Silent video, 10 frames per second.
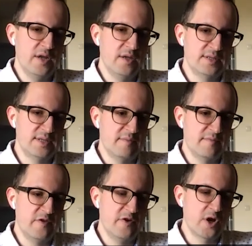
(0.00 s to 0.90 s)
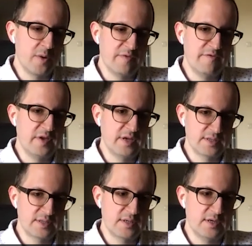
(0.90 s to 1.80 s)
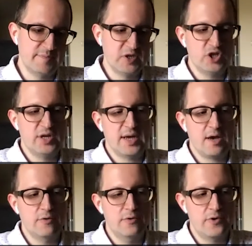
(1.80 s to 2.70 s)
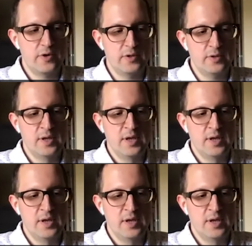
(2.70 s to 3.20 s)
some very common things, especially in how you run